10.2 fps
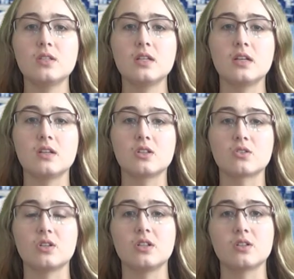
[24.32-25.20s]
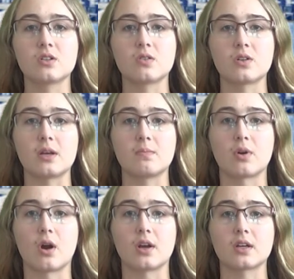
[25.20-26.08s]
in industry to create
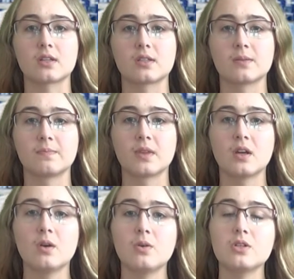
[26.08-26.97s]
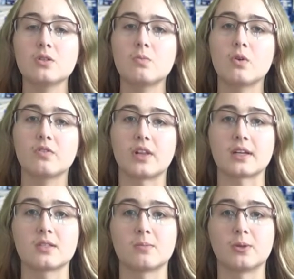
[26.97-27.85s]
products, which is more
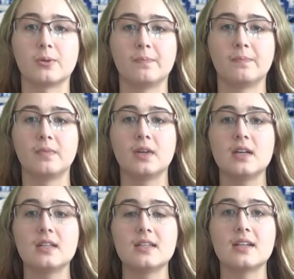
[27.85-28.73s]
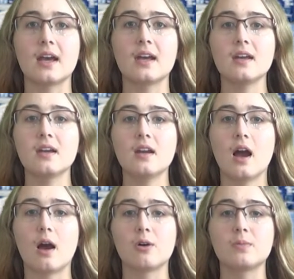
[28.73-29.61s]
flexible. Today,
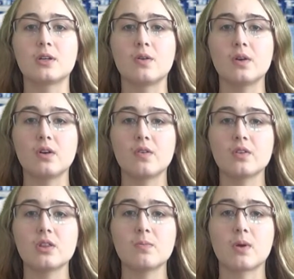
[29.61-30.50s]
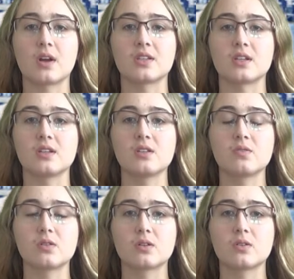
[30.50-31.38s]
I will be going over the process
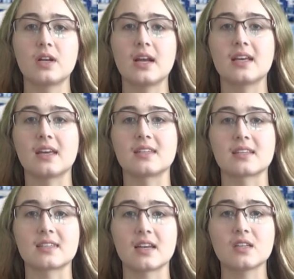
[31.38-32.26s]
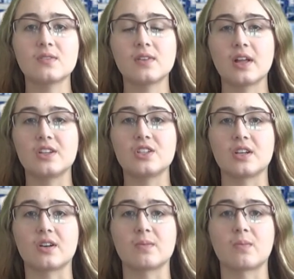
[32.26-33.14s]
for creating a successful
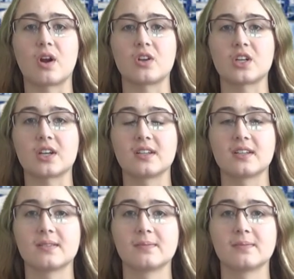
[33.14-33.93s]
engineering project.